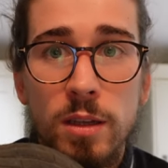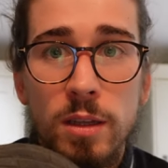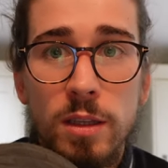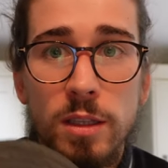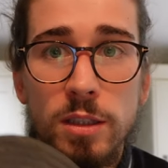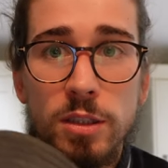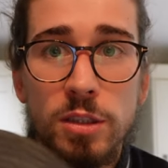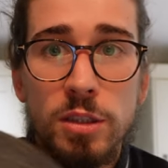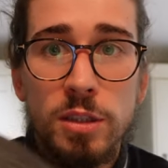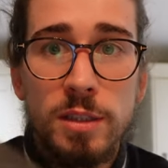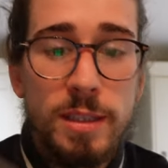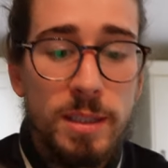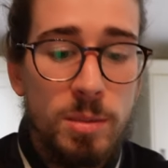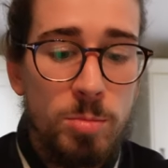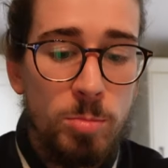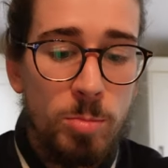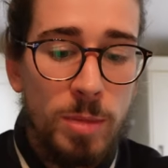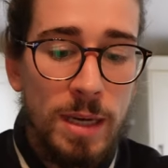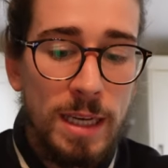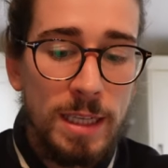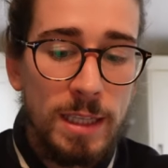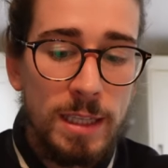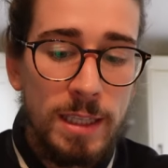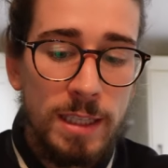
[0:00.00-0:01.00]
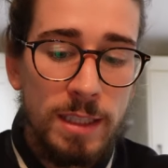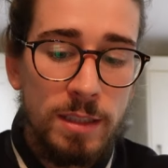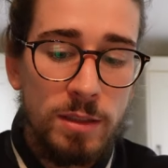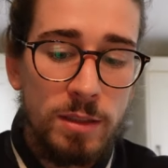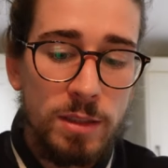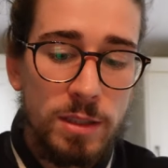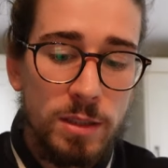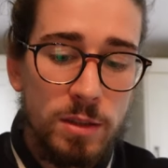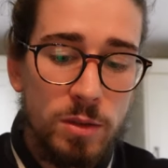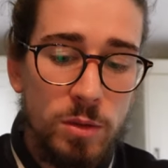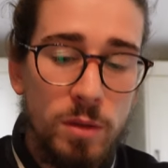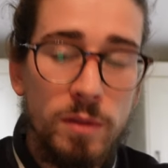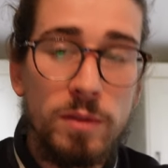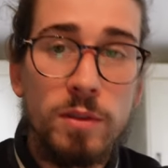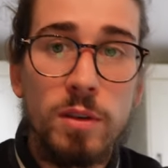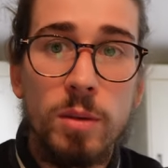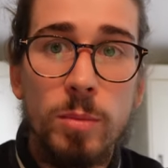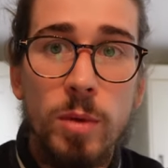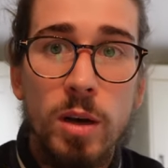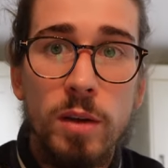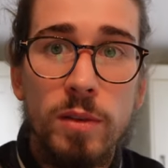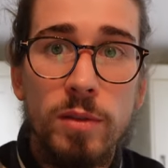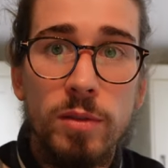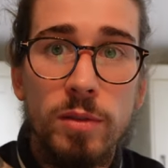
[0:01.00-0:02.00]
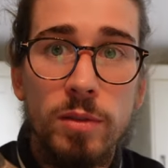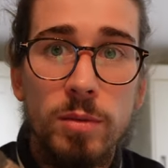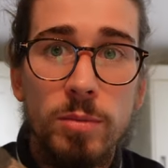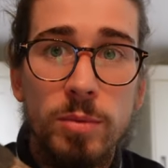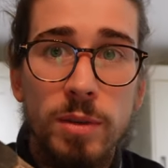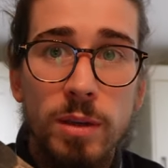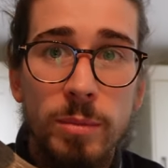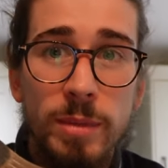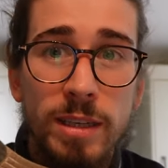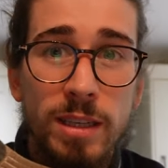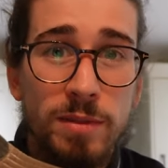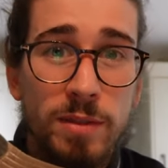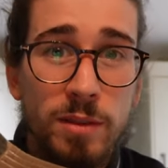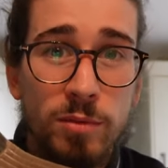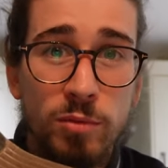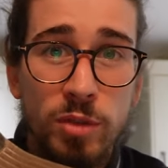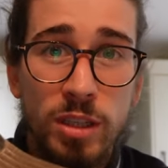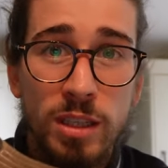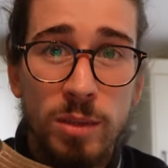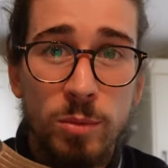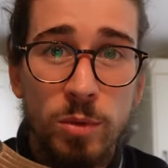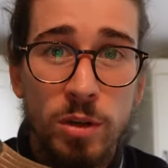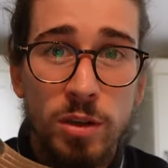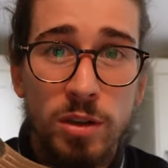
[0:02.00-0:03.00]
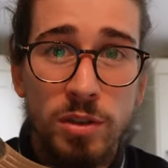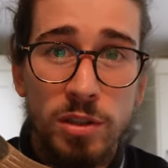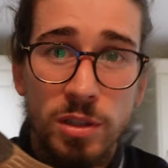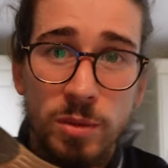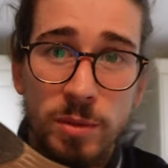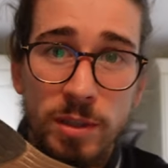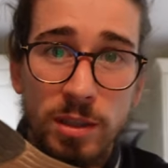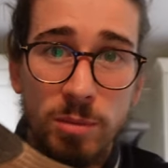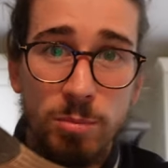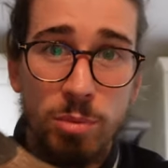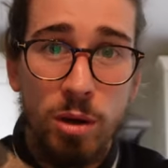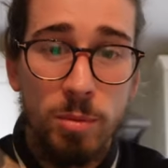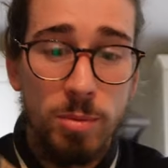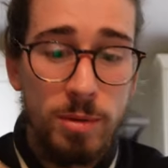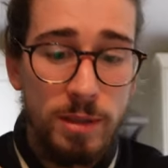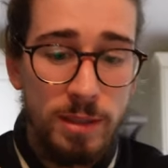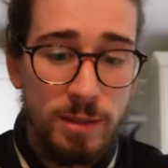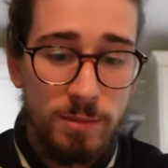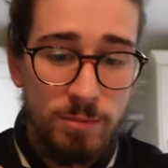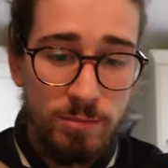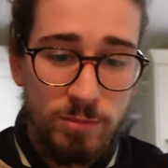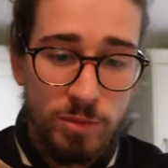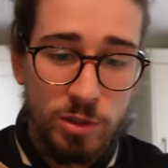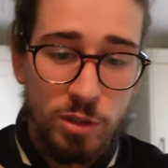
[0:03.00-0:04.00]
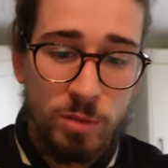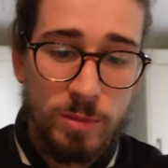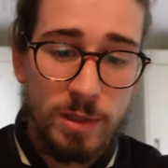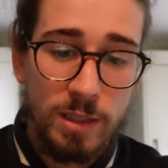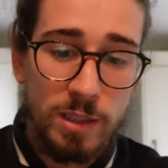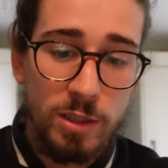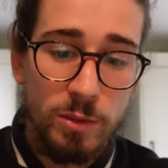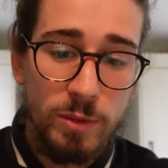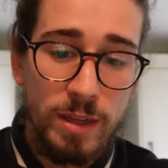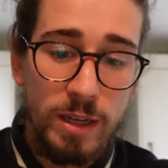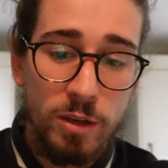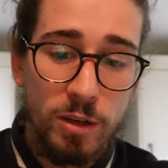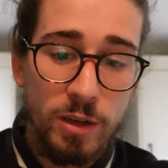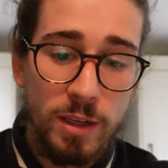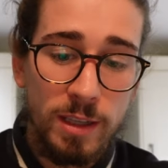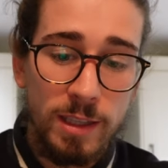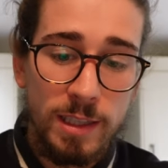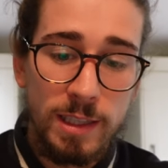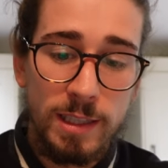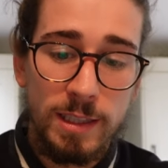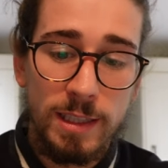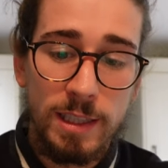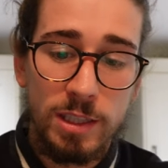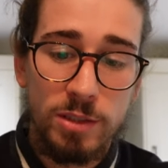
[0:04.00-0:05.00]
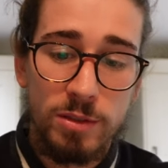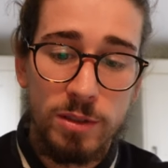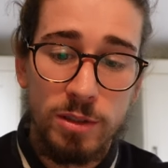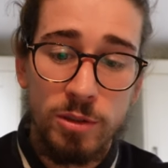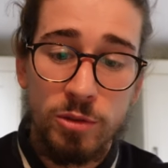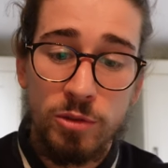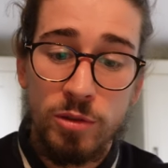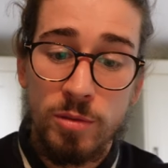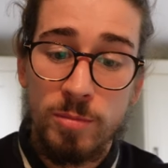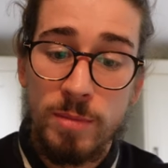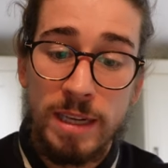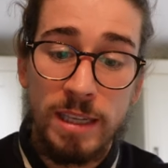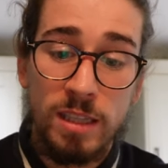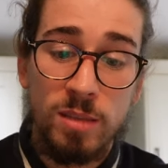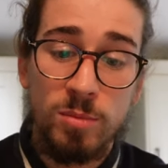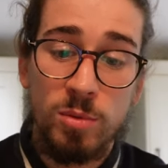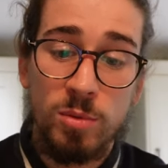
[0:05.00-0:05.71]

It's just this back heel's sort of come off. But I mean, if you really wanted to, you could probably super glue that on and get an extra 100 mile.